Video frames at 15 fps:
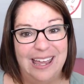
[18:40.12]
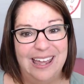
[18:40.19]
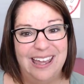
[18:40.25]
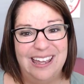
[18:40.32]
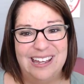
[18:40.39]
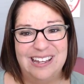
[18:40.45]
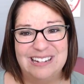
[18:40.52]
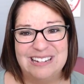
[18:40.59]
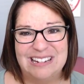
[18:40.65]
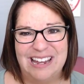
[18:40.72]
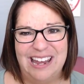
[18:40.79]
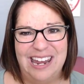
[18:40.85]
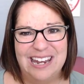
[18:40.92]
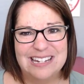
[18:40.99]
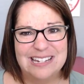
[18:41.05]
And
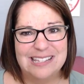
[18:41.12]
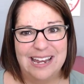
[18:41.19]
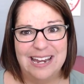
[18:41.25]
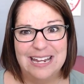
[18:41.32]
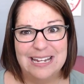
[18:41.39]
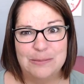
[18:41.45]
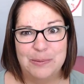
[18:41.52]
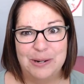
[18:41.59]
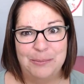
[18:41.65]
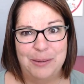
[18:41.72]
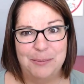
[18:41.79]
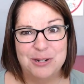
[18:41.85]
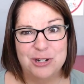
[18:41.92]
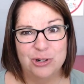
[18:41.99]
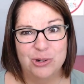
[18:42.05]
I hate to say it, but it
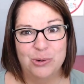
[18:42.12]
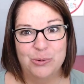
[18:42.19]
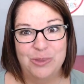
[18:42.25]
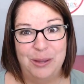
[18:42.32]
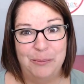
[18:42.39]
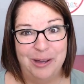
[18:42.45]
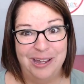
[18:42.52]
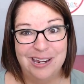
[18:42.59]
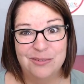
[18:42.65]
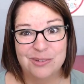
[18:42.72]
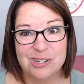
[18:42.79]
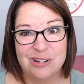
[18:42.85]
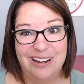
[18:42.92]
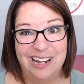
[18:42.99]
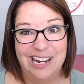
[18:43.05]
might be true. They might even
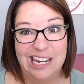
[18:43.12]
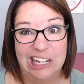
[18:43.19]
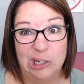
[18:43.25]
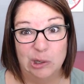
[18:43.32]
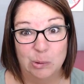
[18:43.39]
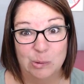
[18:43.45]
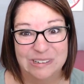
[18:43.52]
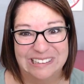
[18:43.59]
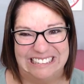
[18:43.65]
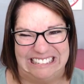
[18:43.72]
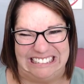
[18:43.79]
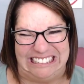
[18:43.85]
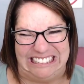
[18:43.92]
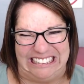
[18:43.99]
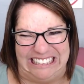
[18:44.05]
start hating you.
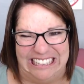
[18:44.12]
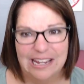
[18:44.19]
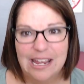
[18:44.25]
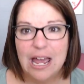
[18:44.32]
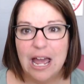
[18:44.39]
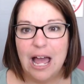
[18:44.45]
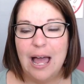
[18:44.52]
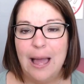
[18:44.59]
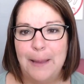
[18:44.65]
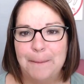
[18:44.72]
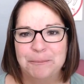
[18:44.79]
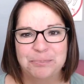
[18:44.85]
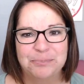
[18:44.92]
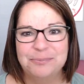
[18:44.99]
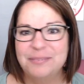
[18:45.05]

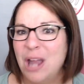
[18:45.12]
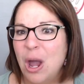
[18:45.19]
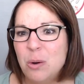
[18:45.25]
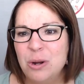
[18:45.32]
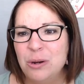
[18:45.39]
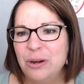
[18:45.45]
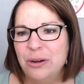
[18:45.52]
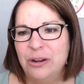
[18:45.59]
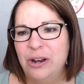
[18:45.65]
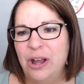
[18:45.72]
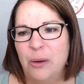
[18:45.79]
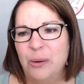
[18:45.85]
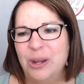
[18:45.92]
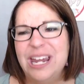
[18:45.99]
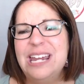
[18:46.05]
Um, no, no, no, no,
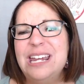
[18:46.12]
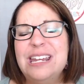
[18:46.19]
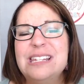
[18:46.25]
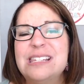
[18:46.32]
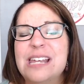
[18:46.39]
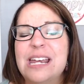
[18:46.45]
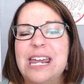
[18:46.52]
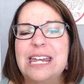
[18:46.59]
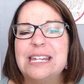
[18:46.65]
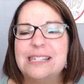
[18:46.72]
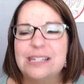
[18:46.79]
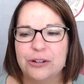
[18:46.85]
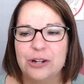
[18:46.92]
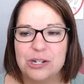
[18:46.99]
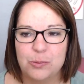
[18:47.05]
no. It is a
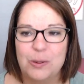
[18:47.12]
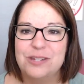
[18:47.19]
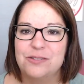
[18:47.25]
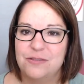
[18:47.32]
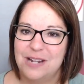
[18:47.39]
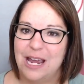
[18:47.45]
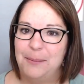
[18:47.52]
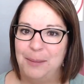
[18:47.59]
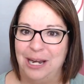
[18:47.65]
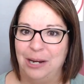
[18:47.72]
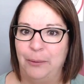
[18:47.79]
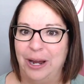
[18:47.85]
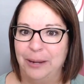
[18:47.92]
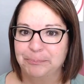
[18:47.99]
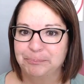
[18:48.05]
serious waste of time
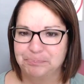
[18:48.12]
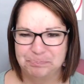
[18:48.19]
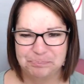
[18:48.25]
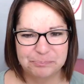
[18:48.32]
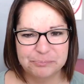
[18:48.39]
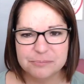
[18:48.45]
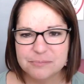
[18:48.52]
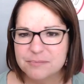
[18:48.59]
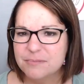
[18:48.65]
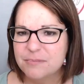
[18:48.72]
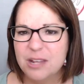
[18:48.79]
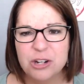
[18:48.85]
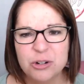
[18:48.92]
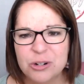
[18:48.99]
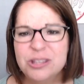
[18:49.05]
anyway.
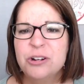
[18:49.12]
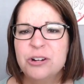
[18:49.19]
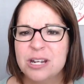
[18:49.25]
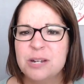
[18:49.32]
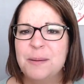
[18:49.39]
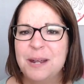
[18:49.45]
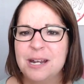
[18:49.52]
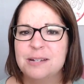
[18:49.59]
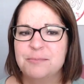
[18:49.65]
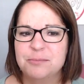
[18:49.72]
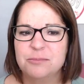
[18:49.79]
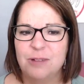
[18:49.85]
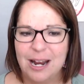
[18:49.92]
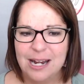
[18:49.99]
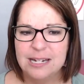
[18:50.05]
During their independent
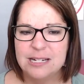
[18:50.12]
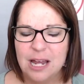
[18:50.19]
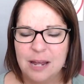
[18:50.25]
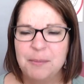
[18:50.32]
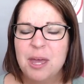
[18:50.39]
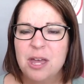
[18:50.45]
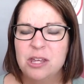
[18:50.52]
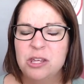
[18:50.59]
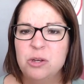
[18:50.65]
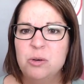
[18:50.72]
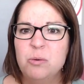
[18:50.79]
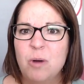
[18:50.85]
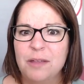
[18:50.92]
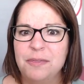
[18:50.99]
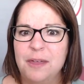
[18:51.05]
writing time, you
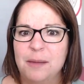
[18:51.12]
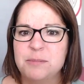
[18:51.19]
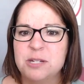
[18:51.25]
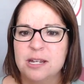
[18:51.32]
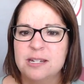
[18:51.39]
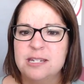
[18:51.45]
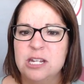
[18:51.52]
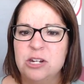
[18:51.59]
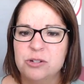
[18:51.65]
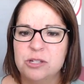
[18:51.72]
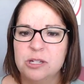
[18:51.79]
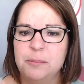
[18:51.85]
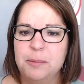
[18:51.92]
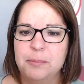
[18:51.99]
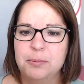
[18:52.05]
want them to
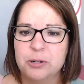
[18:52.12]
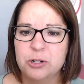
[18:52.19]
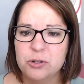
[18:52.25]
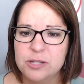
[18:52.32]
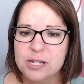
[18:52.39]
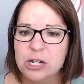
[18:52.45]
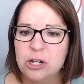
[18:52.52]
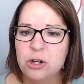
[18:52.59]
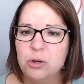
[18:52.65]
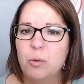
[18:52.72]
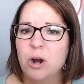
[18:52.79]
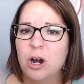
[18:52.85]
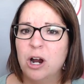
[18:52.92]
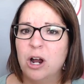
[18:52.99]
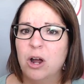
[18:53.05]
continuously be producing new
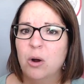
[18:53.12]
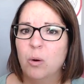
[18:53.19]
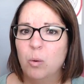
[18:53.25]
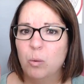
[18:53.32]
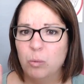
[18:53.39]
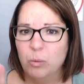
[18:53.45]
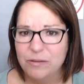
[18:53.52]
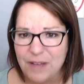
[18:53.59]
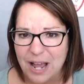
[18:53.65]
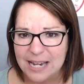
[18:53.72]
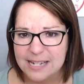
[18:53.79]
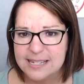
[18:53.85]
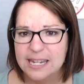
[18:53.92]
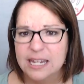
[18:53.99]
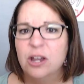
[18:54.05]
work,
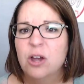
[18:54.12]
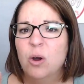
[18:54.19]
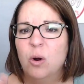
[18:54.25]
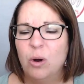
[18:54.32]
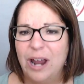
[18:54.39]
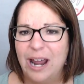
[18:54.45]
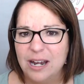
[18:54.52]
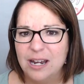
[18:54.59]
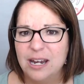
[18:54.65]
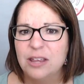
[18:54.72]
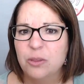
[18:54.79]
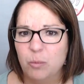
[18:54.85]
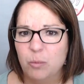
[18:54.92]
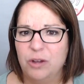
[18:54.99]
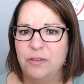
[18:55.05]
revising, or editing
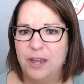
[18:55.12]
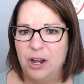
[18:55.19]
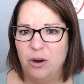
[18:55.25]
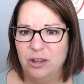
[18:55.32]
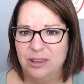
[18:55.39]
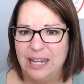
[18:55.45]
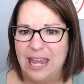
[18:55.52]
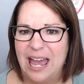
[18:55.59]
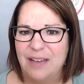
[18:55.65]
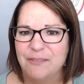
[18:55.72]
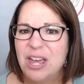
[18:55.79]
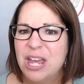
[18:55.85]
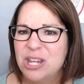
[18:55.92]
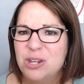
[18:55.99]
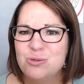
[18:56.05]
the work they currently have.
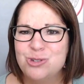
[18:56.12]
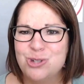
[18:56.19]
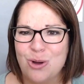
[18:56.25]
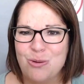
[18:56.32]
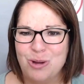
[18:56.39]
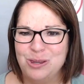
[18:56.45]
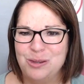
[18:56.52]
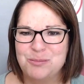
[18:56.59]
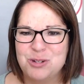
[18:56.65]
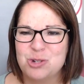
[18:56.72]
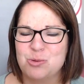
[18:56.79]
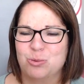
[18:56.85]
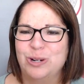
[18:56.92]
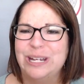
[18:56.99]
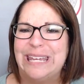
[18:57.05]
You don't want them just
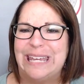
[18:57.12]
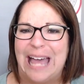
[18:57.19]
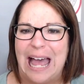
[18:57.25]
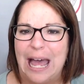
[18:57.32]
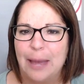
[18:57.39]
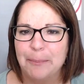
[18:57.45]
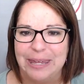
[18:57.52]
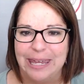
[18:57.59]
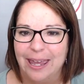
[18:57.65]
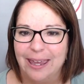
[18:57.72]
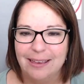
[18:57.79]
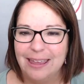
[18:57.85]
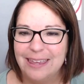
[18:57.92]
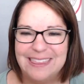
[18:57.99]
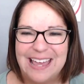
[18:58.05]

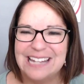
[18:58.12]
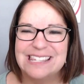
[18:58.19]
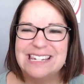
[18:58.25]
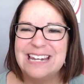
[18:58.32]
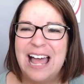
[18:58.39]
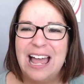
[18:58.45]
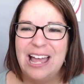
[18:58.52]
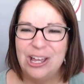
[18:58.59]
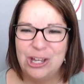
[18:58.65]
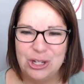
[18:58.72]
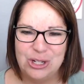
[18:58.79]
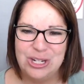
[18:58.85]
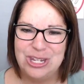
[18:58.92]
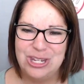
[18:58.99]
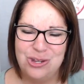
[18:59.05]
recopying. Like, that's not a
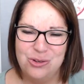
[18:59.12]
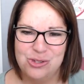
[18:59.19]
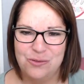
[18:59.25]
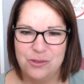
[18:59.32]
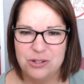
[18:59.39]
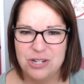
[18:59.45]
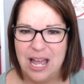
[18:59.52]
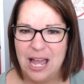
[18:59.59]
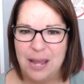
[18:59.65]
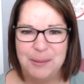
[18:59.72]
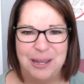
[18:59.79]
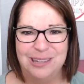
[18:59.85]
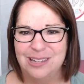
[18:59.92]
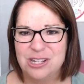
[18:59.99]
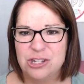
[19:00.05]
good use of their time
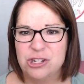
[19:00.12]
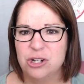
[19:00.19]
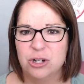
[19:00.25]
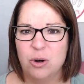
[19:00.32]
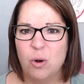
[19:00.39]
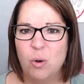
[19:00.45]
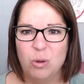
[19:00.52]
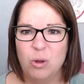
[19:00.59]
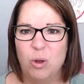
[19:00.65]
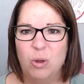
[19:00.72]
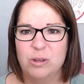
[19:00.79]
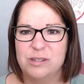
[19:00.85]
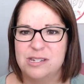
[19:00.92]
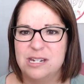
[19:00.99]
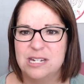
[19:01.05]
unless your whole
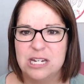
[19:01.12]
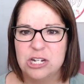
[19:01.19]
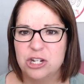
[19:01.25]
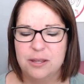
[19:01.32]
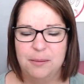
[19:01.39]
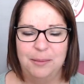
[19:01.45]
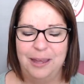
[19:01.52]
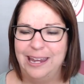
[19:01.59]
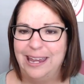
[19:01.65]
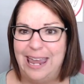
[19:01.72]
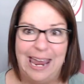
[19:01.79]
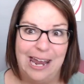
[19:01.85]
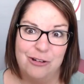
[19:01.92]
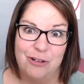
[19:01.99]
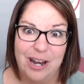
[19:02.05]
goal is to teach them, like,
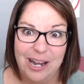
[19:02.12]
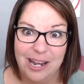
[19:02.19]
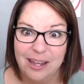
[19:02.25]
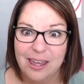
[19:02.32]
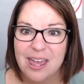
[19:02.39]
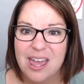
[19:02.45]
handwriting.